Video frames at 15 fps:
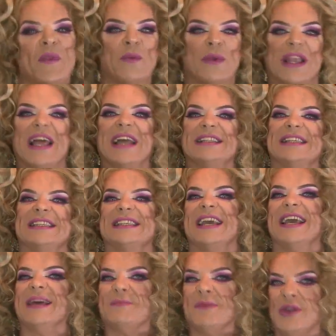We'd like to
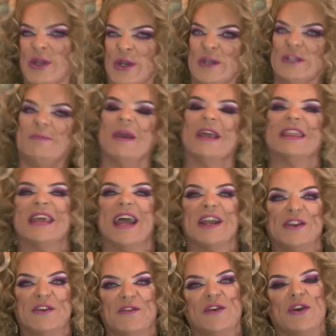say a huge big
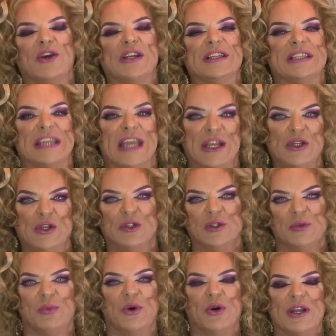thank you for your continued
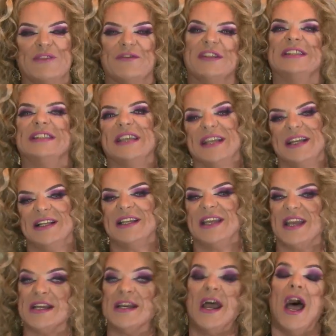support every single
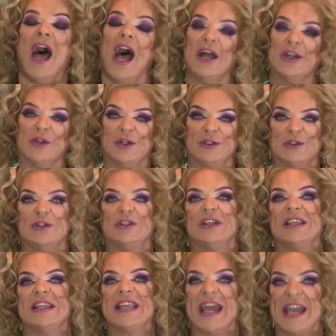year and also to
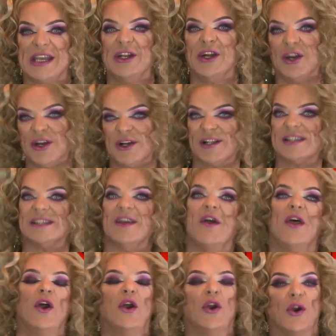the nine girls
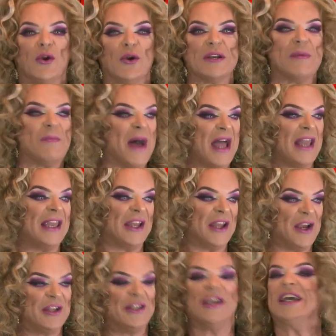who are going to battle it
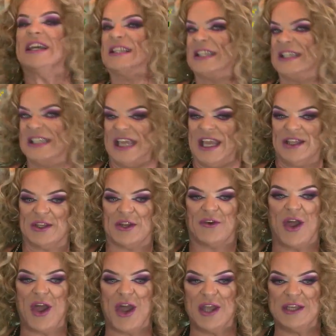out to take the
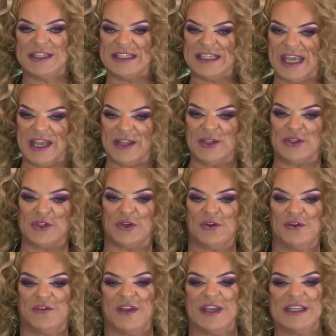crown, to take the
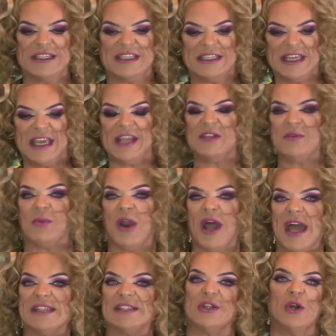trophy, to take the
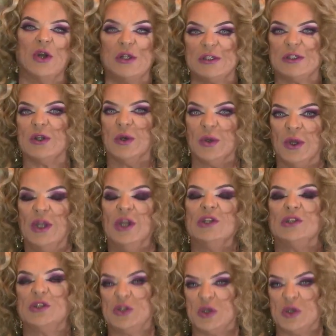prize and also to